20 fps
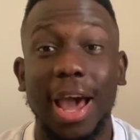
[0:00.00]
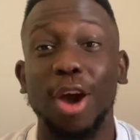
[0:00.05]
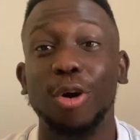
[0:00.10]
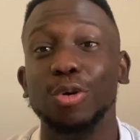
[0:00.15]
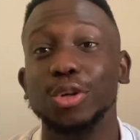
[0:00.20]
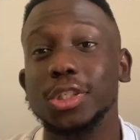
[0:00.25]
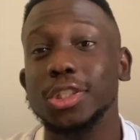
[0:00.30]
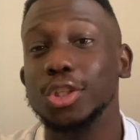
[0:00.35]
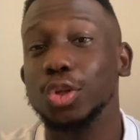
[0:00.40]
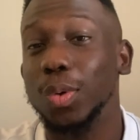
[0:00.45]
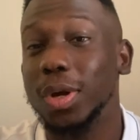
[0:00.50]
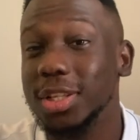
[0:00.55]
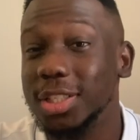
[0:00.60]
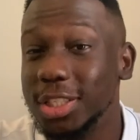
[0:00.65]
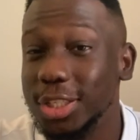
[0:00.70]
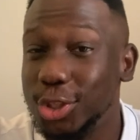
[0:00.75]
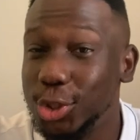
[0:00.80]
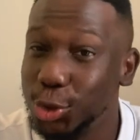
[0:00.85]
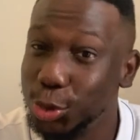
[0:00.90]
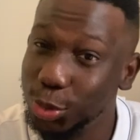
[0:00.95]
I was
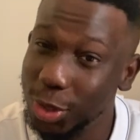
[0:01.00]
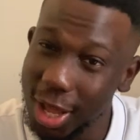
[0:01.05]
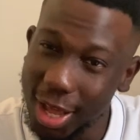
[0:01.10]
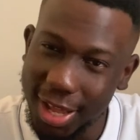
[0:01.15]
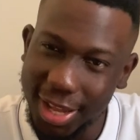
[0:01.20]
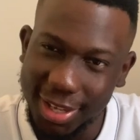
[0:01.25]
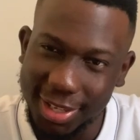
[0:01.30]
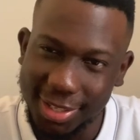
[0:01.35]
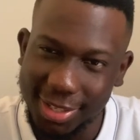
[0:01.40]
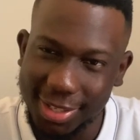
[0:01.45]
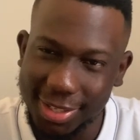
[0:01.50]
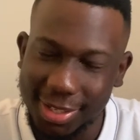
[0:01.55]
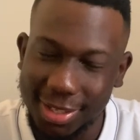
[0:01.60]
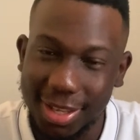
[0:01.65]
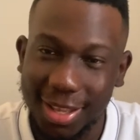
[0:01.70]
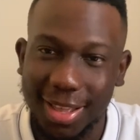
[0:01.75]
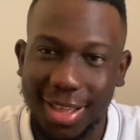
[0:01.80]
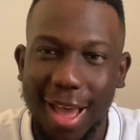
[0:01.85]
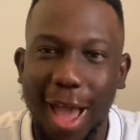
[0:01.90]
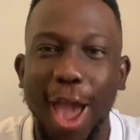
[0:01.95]
22, guys.
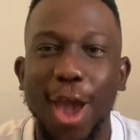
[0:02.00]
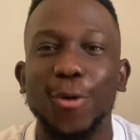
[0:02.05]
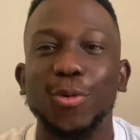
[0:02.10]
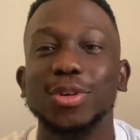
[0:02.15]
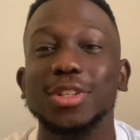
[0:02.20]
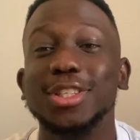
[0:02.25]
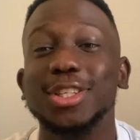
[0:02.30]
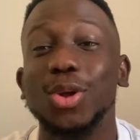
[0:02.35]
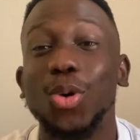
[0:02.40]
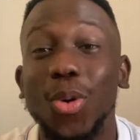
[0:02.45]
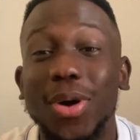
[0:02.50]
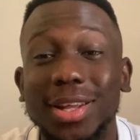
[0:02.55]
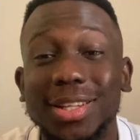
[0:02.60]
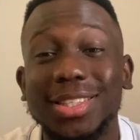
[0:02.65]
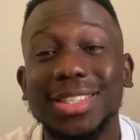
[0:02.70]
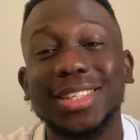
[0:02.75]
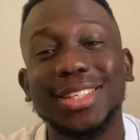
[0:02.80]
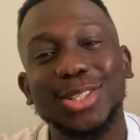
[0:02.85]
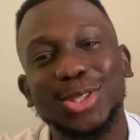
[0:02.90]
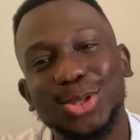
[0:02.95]
I was
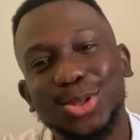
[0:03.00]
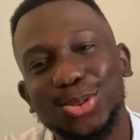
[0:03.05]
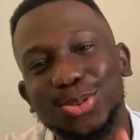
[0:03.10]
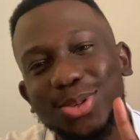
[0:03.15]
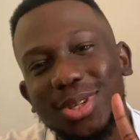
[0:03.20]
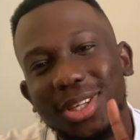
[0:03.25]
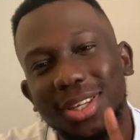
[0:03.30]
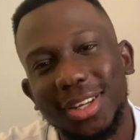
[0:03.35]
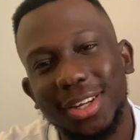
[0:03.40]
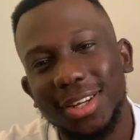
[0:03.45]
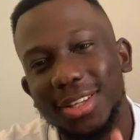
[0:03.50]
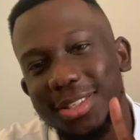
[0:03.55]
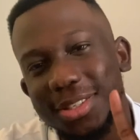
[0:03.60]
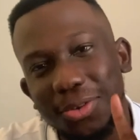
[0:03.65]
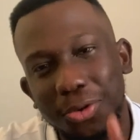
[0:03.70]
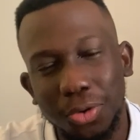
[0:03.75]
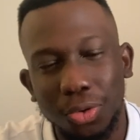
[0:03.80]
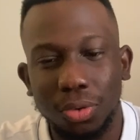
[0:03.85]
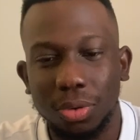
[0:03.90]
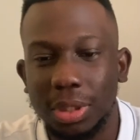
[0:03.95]
22
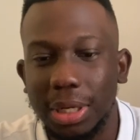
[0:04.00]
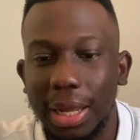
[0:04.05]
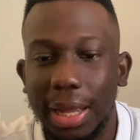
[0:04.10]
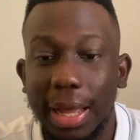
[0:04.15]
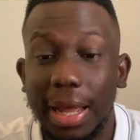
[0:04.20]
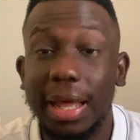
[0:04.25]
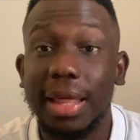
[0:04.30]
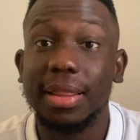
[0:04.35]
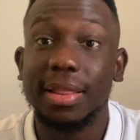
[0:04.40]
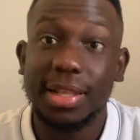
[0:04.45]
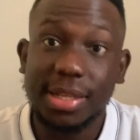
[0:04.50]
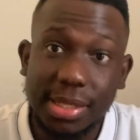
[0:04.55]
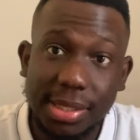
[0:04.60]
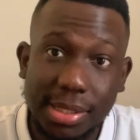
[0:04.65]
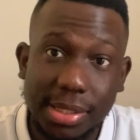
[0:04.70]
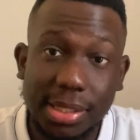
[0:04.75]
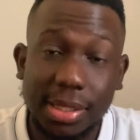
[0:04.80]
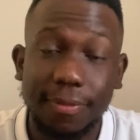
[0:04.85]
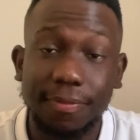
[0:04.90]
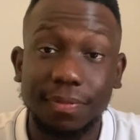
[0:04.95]
years old.
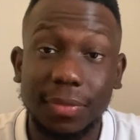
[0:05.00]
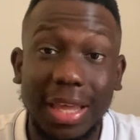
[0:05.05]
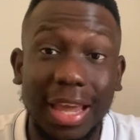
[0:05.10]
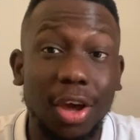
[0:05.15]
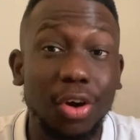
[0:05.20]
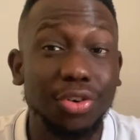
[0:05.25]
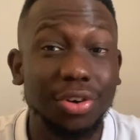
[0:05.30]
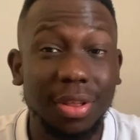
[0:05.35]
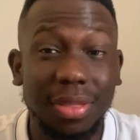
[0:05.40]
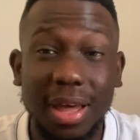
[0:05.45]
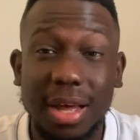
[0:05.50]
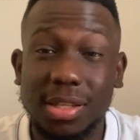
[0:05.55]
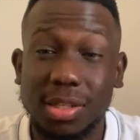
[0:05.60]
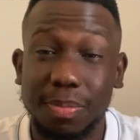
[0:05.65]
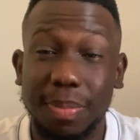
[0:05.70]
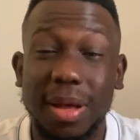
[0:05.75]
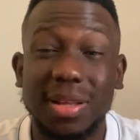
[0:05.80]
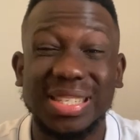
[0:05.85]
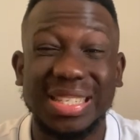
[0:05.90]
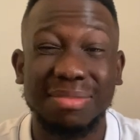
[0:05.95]
This £800,000
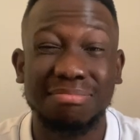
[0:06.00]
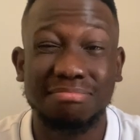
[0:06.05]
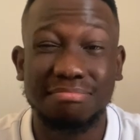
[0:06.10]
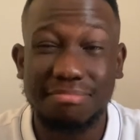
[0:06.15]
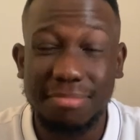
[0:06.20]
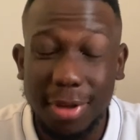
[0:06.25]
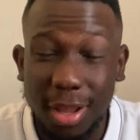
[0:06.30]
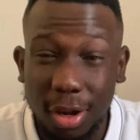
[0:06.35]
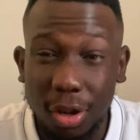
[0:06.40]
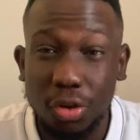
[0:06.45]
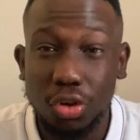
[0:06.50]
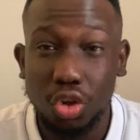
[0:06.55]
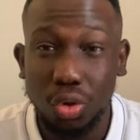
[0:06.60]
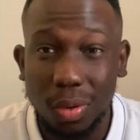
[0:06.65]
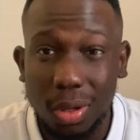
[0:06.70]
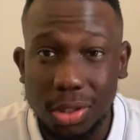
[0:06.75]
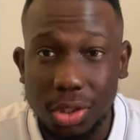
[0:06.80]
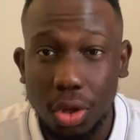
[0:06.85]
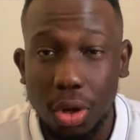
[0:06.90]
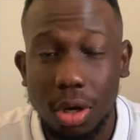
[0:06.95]
is $1
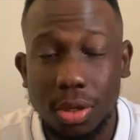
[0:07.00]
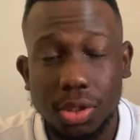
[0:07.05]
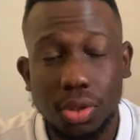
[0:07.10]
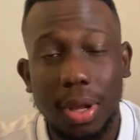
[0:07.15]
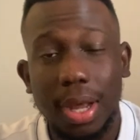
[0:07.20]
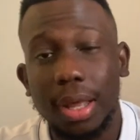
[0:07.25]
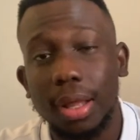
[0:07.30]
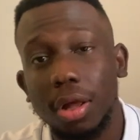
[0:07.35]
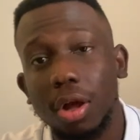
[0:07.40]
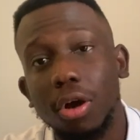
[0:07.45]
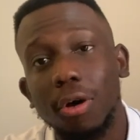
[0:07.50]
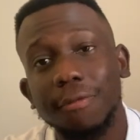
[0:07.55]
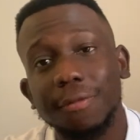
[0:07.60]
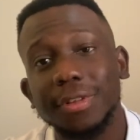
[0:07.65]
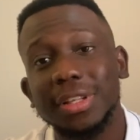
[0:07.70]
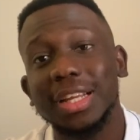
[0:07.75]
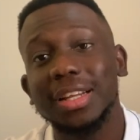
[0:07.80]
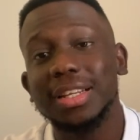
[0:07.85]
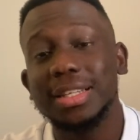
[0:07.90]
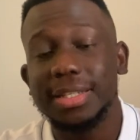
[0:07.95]
million. So I can
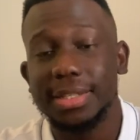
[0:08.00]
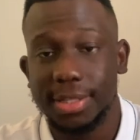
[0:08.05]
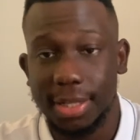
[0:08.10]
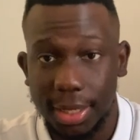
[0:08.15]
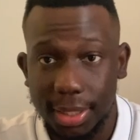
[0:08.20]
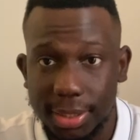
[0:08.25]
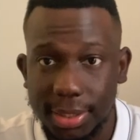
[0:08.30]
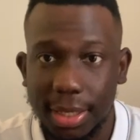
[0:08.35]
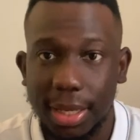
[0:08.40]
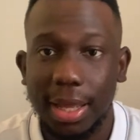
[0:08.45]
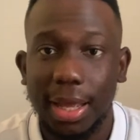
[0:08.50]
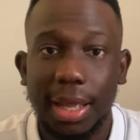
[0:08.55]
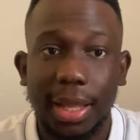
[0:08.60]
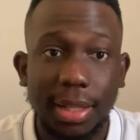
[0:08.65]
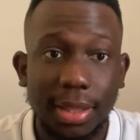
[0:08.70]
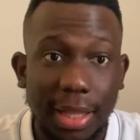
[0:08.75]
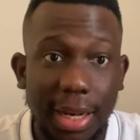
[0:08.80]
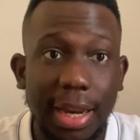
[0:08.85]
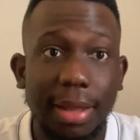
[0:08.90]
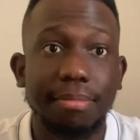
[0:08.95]
confidently state
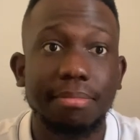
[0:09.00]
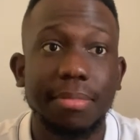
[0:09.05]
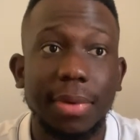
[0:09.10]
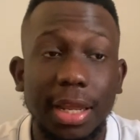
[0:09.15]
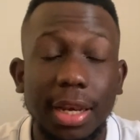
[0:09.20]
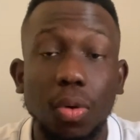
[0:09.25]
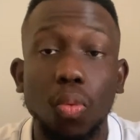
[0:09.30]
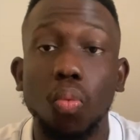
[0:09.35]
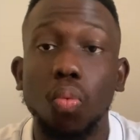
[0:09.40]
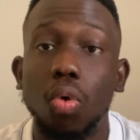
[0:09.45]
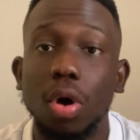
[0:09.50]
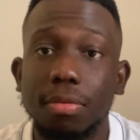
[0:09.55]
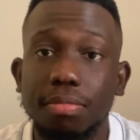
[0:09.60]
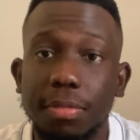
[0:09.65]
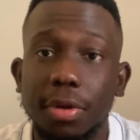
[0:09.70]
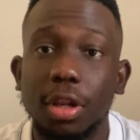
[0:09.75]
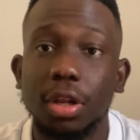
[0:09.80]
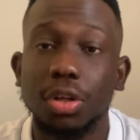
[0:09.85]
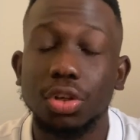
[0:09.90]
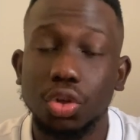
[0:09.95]
that I made
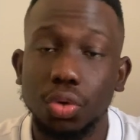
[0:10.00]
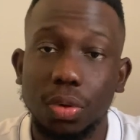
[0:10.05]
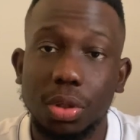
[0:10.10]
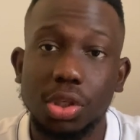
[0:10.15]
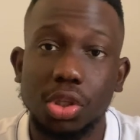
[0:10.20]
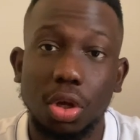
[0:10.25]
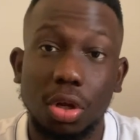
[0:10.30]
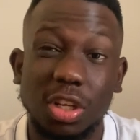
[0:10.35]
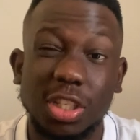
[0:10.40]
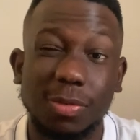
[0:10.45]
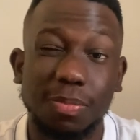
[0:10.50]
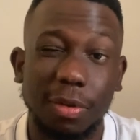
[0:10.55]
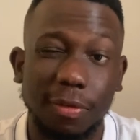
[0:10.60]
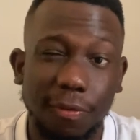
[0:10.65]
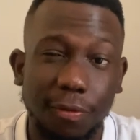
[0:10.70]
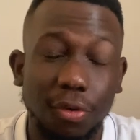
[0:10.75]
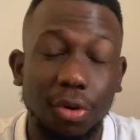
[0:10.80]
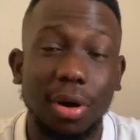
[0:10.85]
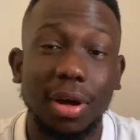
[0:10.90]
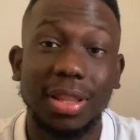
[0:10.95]
$1 million
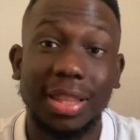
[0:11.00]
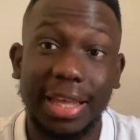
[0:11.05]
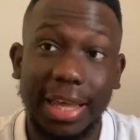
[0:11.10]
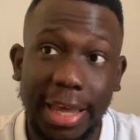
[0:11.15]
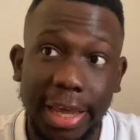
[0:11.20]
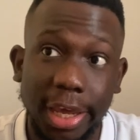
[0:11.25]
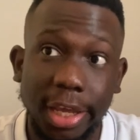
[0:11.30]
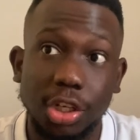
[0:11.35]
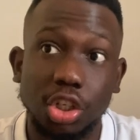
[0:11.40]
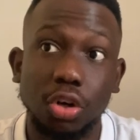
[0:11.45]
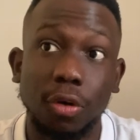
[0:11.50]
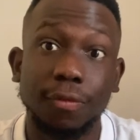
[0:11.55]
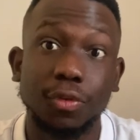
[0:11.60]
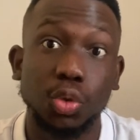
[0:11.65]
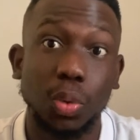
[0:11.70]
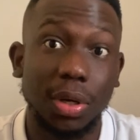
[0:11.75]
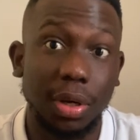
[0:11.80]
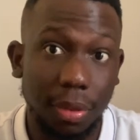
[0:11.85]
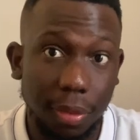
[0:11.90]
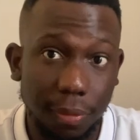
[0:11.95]
before the age of
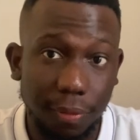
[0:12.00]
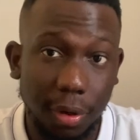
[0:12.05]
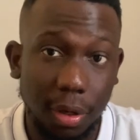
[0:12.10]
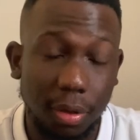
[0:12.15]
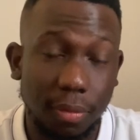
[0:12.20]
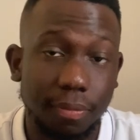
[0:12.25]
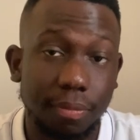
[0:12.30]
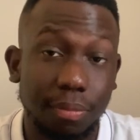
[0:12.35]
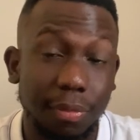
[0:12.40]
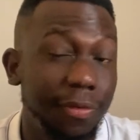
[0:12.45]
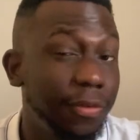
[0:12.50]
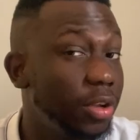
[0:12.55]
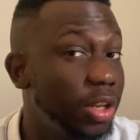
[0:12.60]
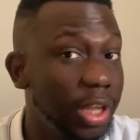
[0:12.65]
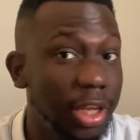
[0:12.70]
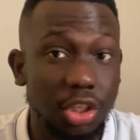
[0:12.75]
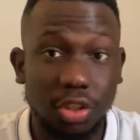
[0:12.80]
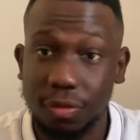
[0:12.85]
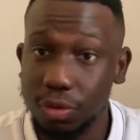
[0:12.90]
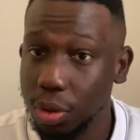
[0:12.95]
23, before
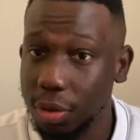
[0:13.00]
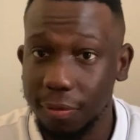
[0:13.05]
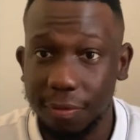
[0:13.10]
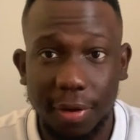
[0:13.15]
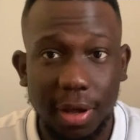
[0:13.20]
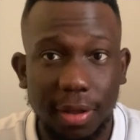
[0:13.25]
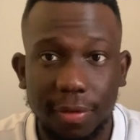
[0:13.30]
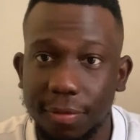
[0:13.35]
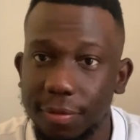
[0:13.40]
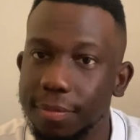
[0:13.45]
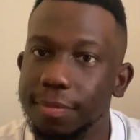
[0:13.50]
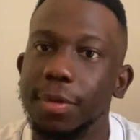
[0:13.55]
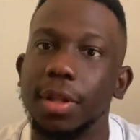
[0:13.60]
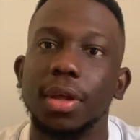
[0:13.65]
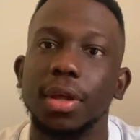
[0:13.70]
the age of 25.